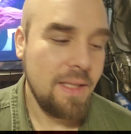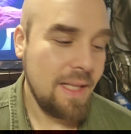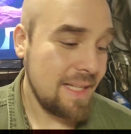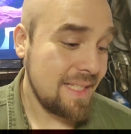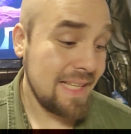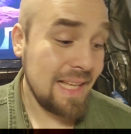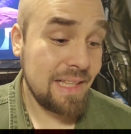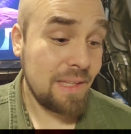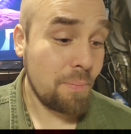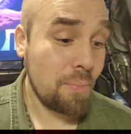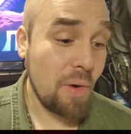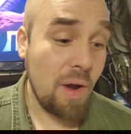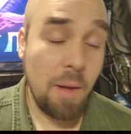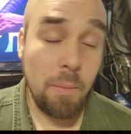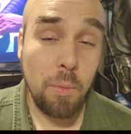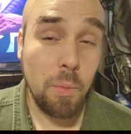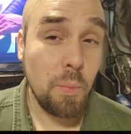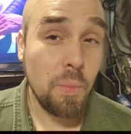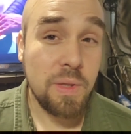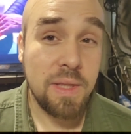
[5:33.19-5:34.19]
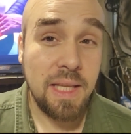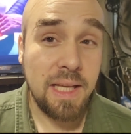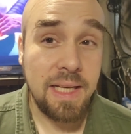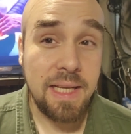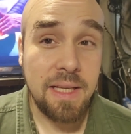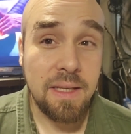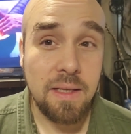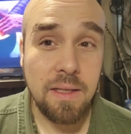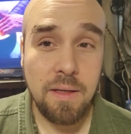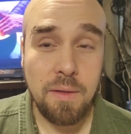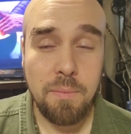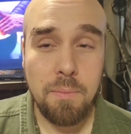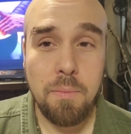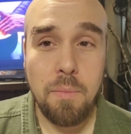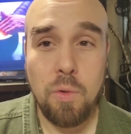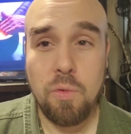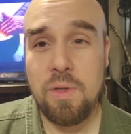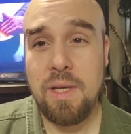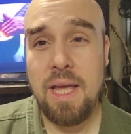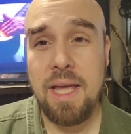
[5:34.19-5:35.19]
That's not the problem with any
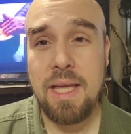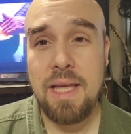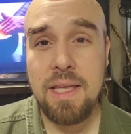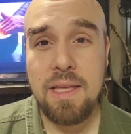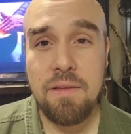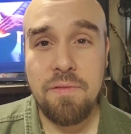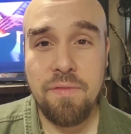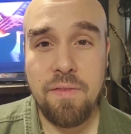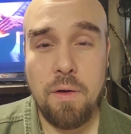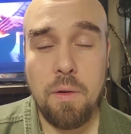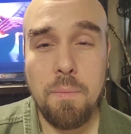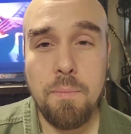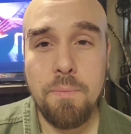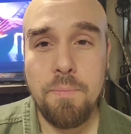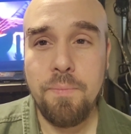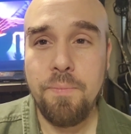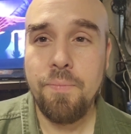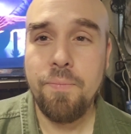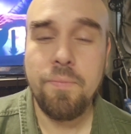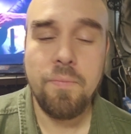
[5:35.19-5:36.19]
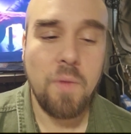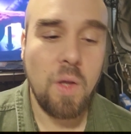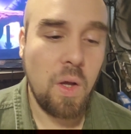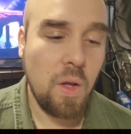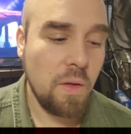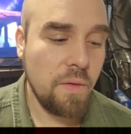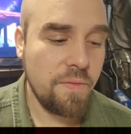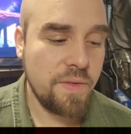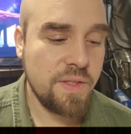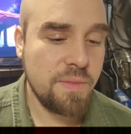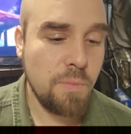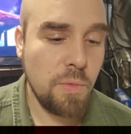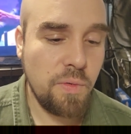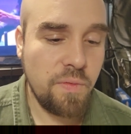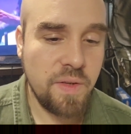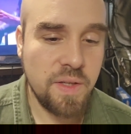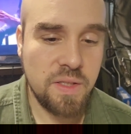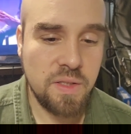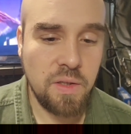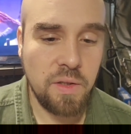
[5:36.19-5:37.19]
Mulcahy film. All of his
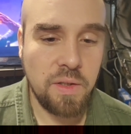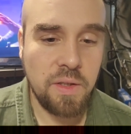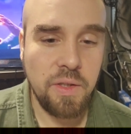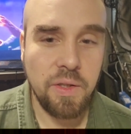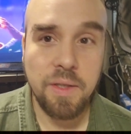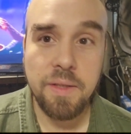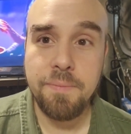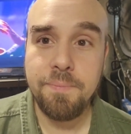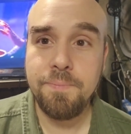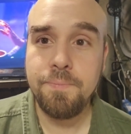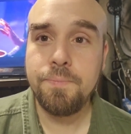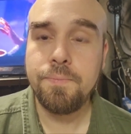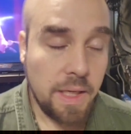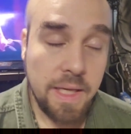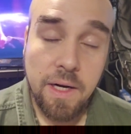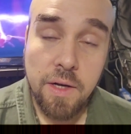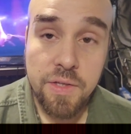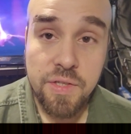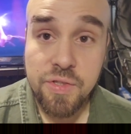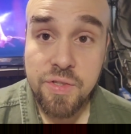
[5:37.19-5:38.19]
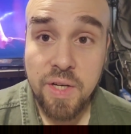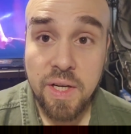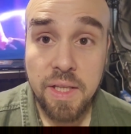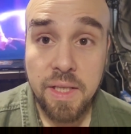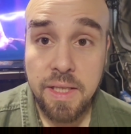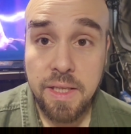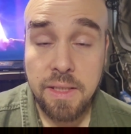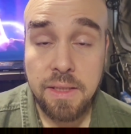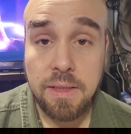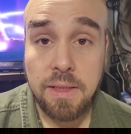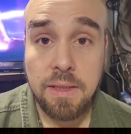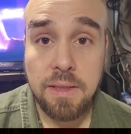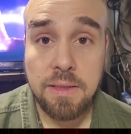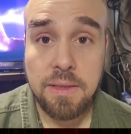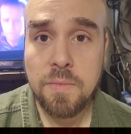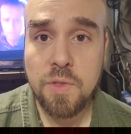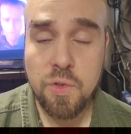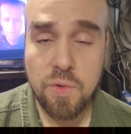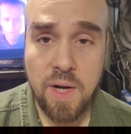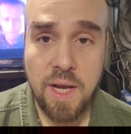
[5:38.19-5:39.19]
movies look good. An Australian
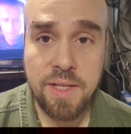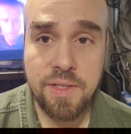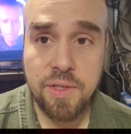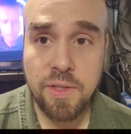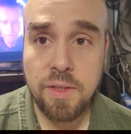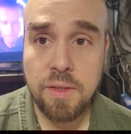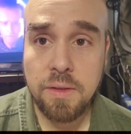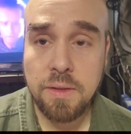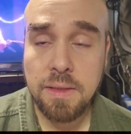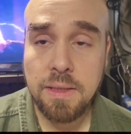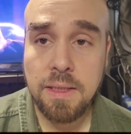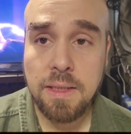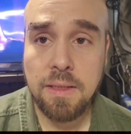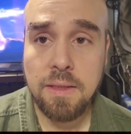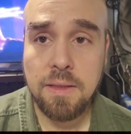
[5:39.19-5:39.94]
director.